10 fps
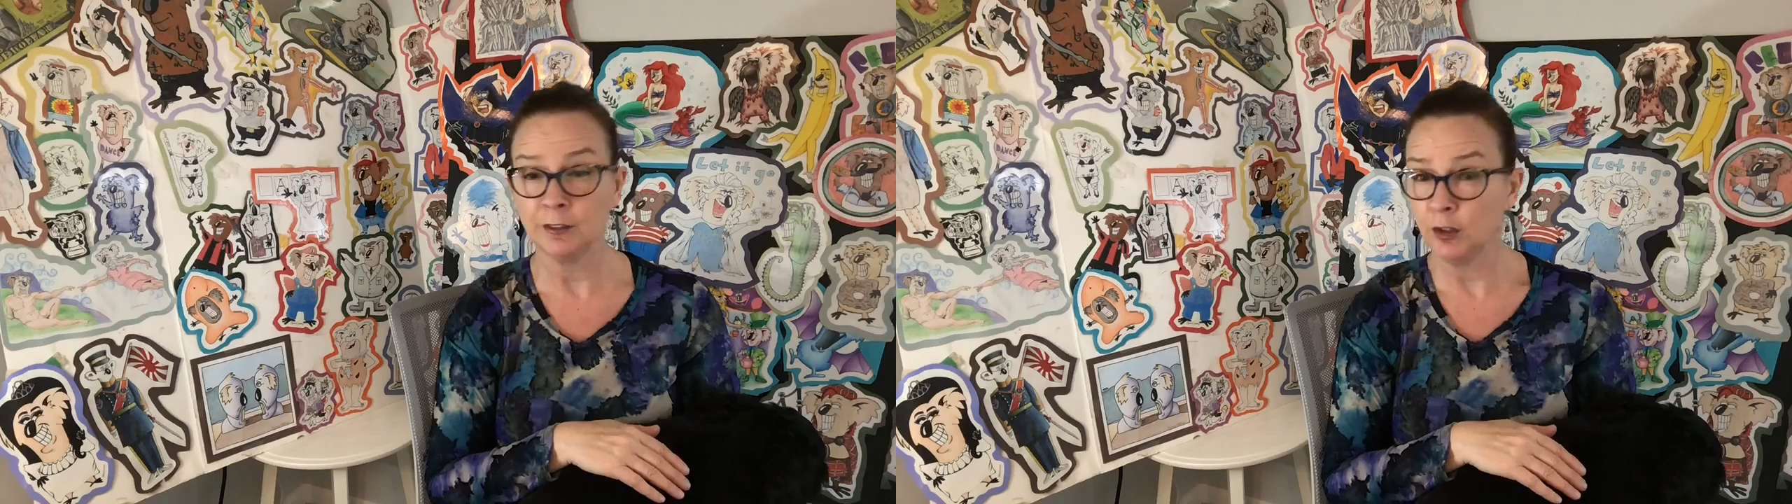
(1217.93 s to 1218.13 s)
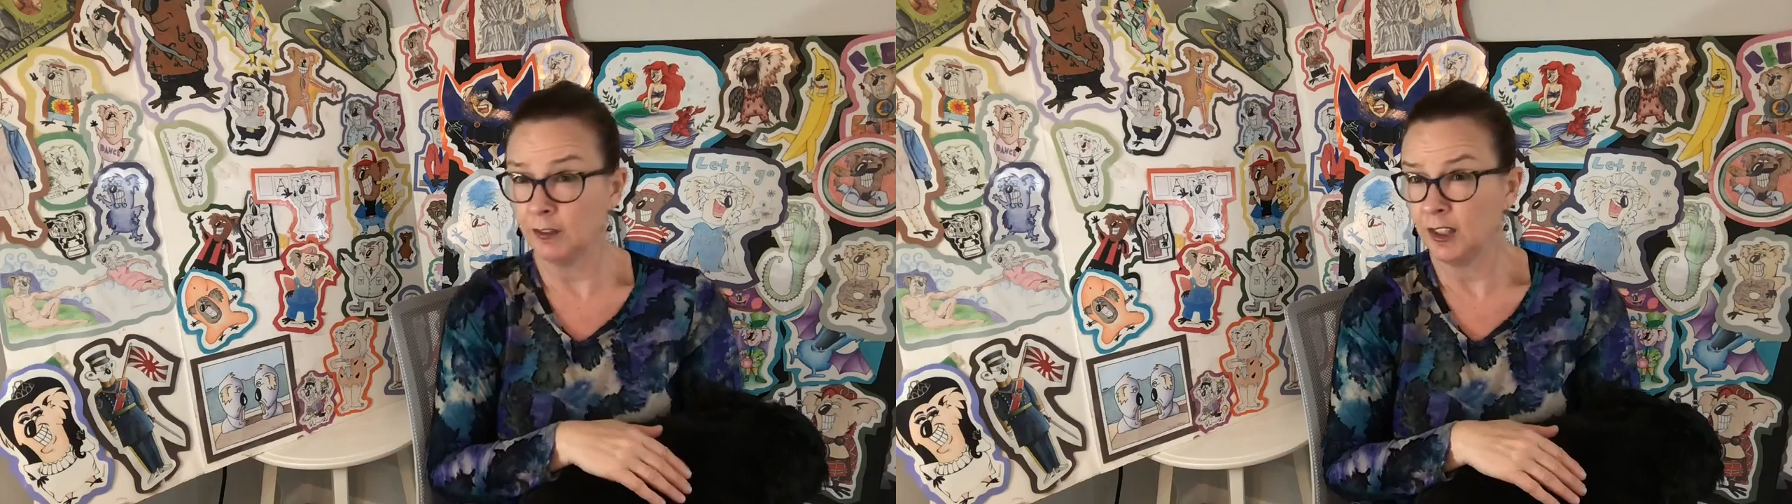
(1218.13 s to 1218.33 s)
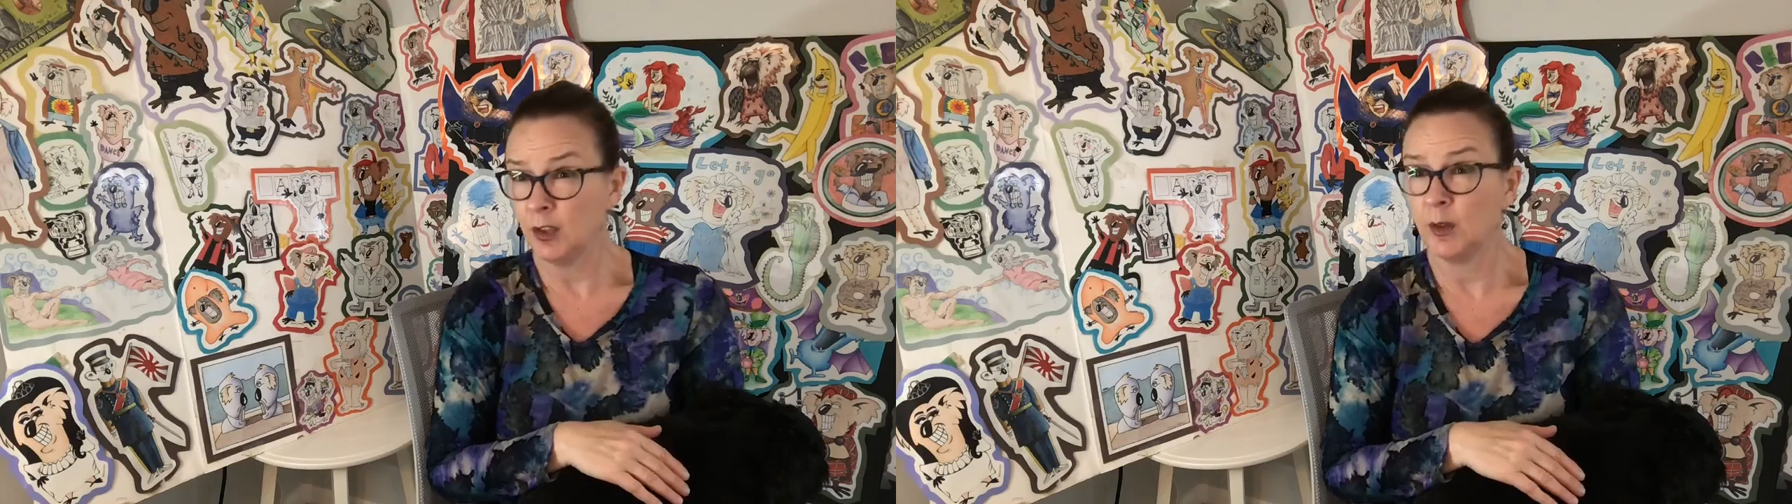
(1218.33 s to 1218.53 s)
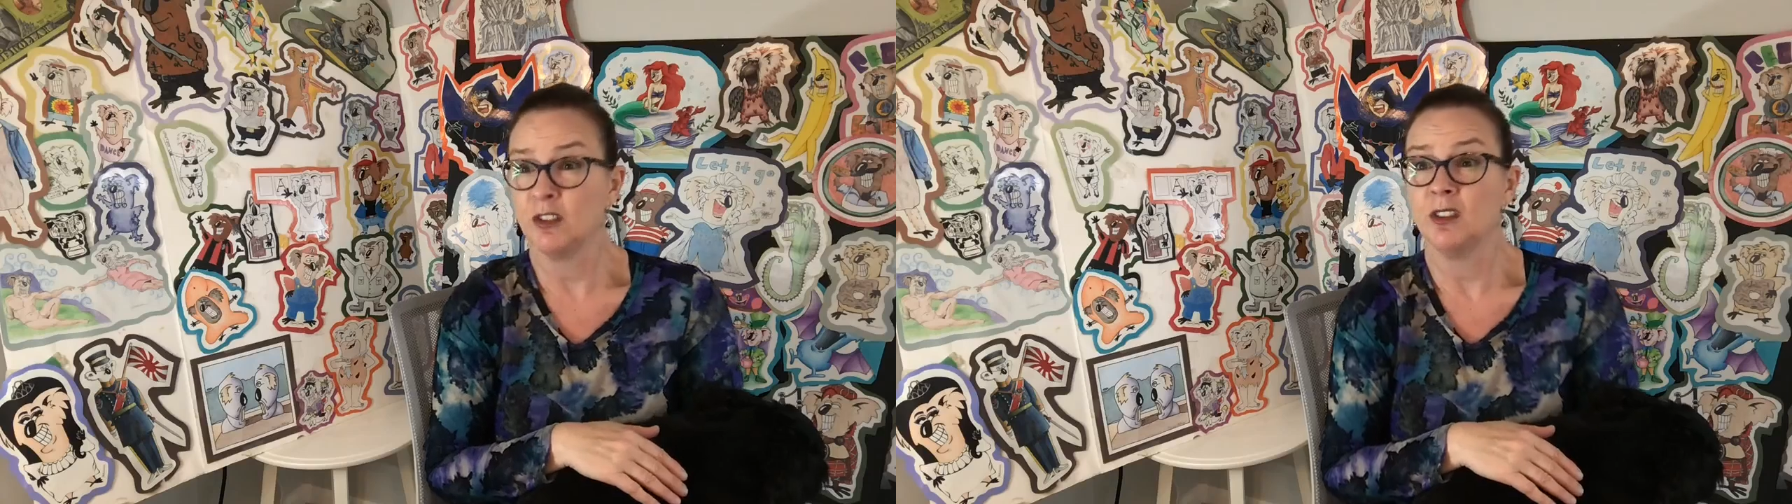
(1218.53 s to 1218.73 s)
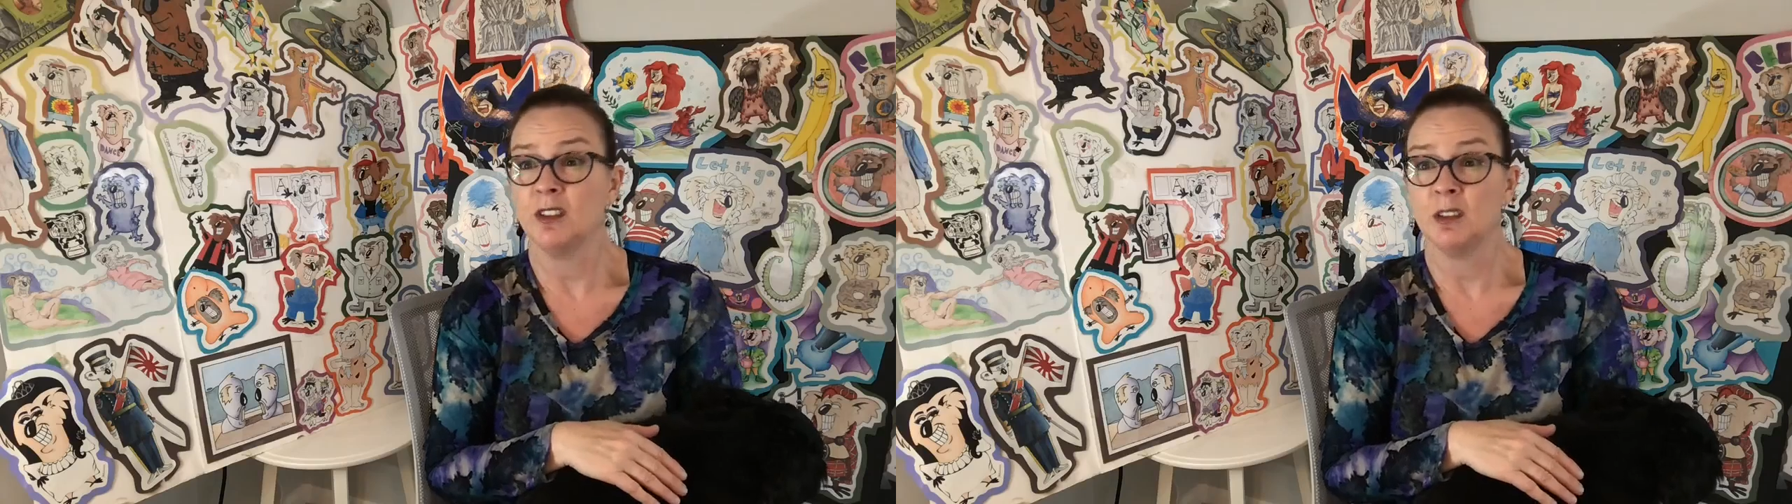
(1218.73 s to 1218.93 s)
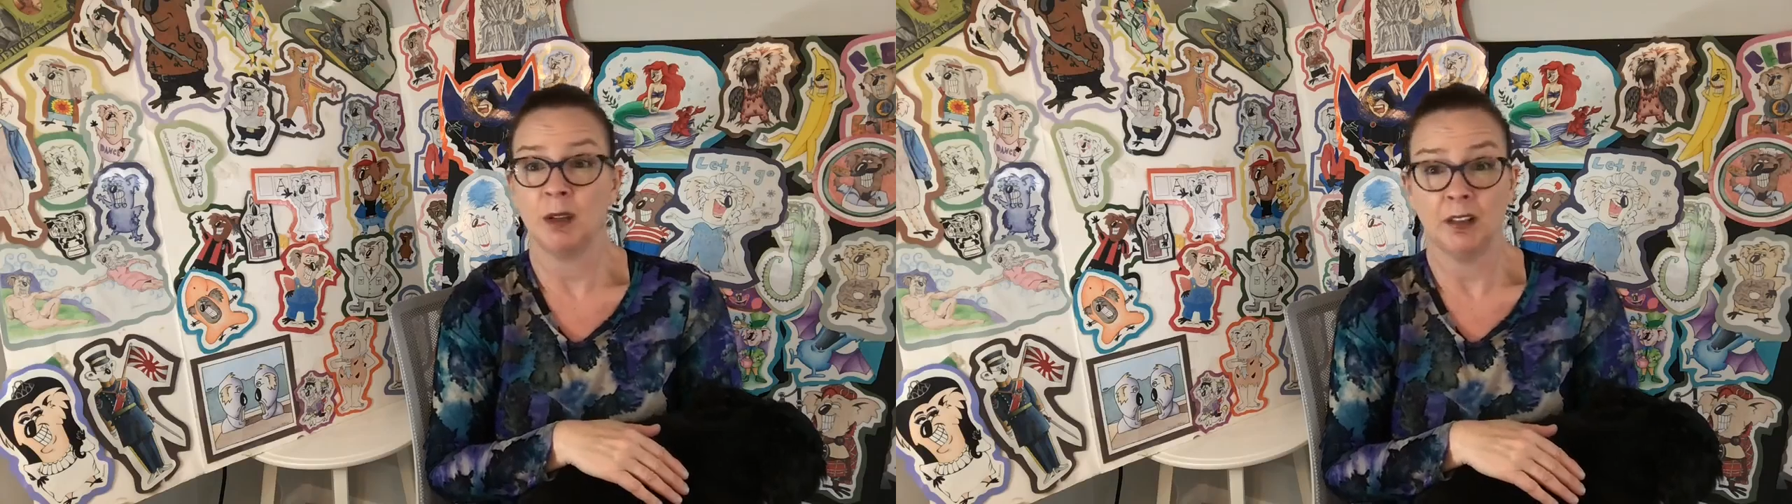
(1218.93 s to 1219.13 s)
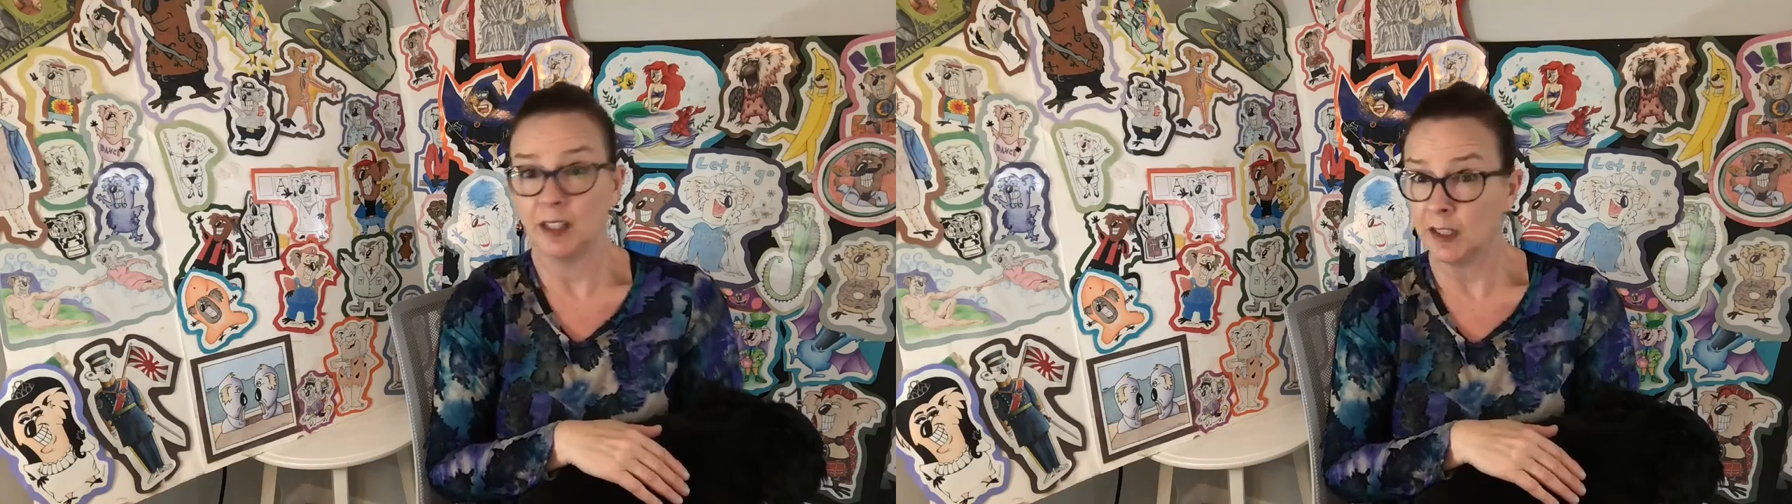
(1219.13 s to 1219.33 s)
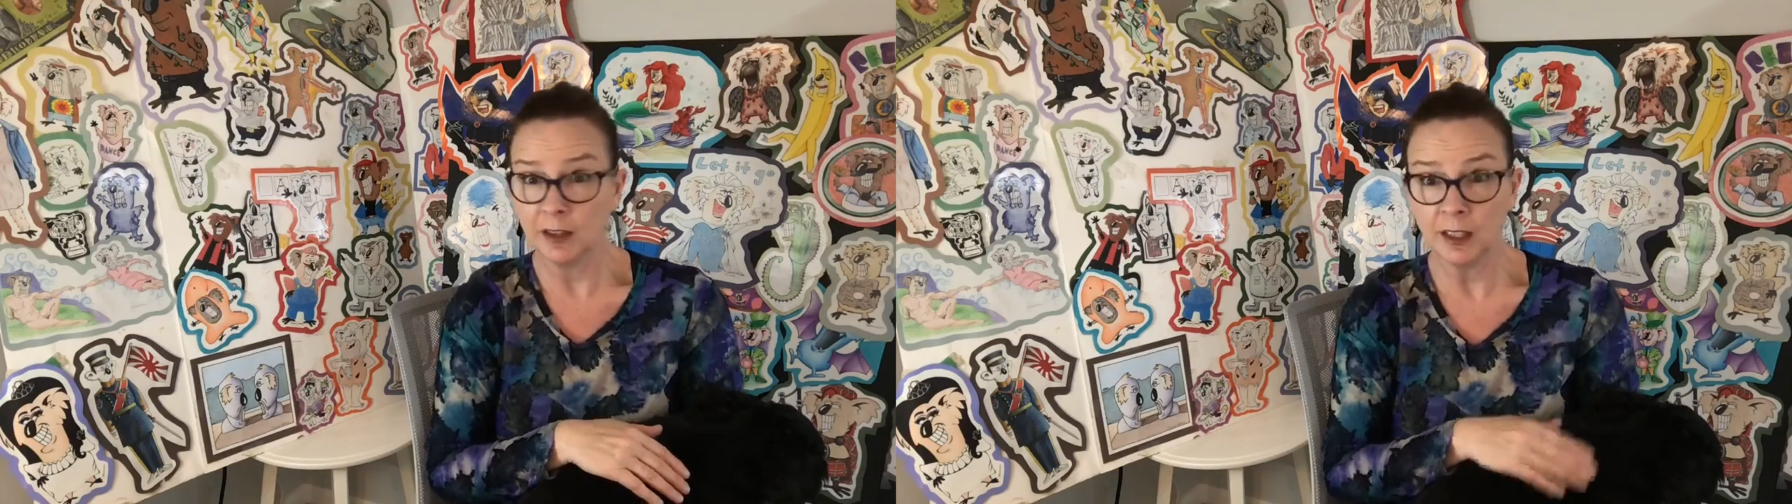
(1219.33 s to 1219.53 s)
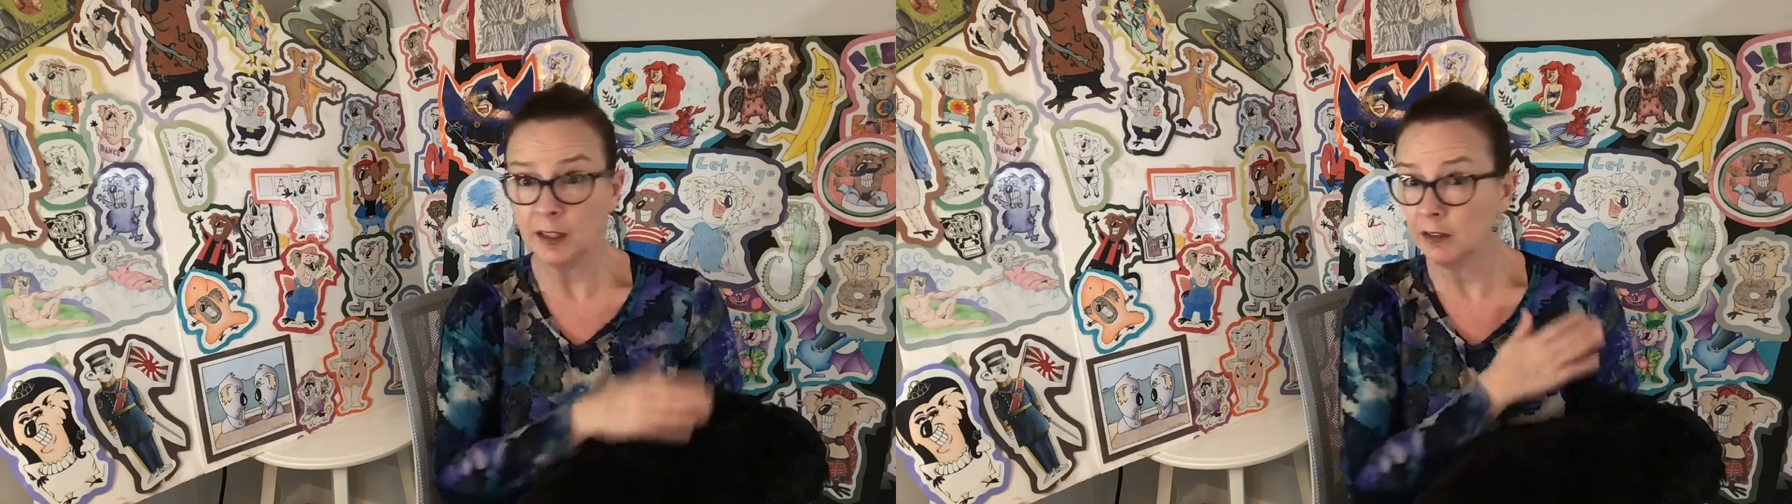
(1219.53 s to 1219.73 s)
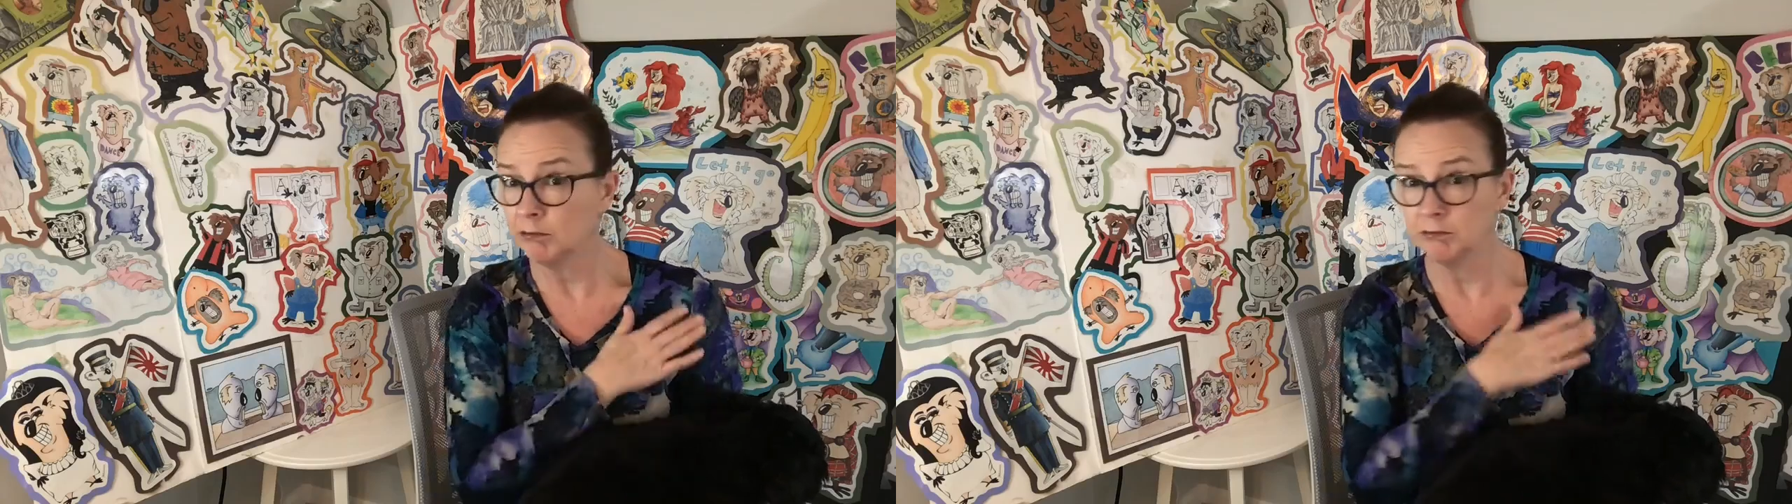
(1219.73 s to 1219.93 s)
And if you have any questions about
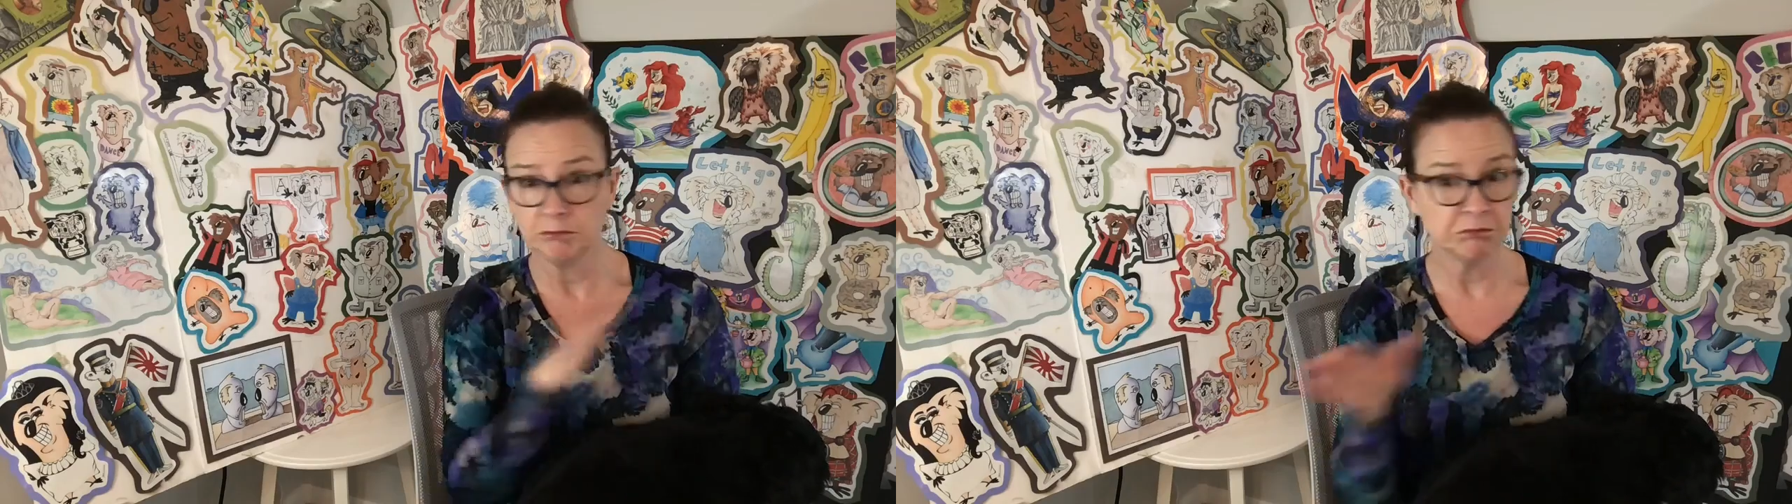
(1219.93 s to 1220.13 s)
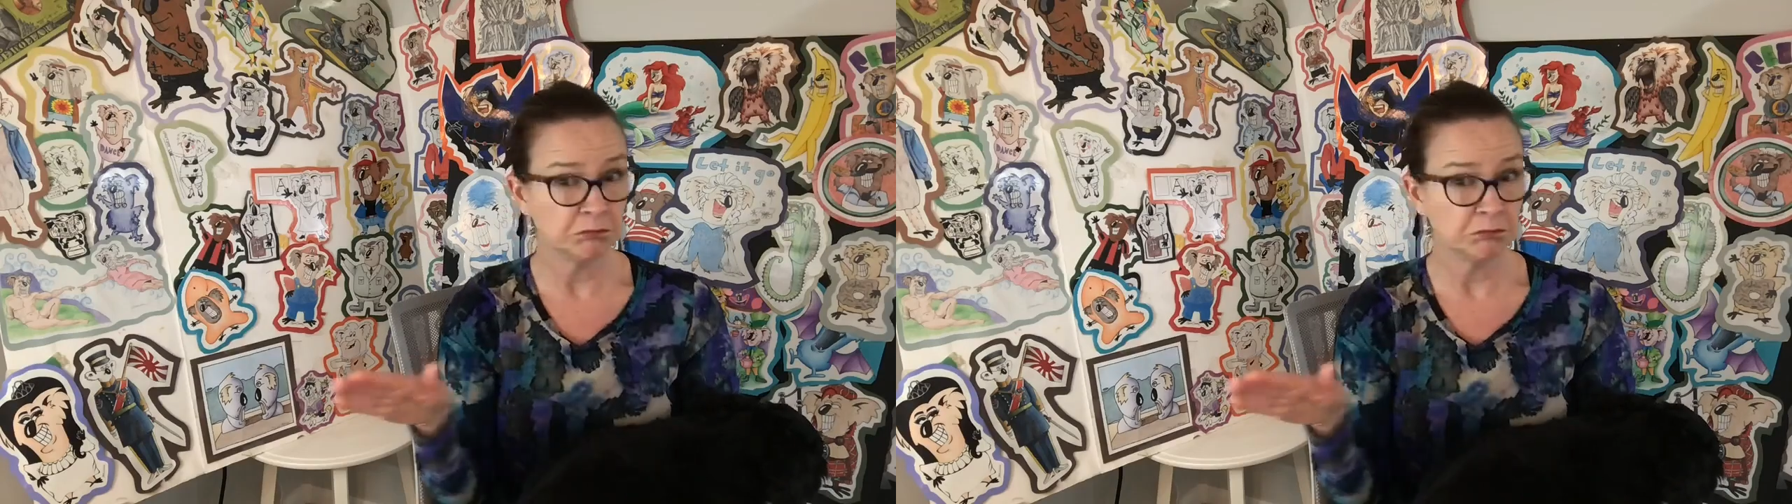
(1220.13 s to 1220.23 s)
anything,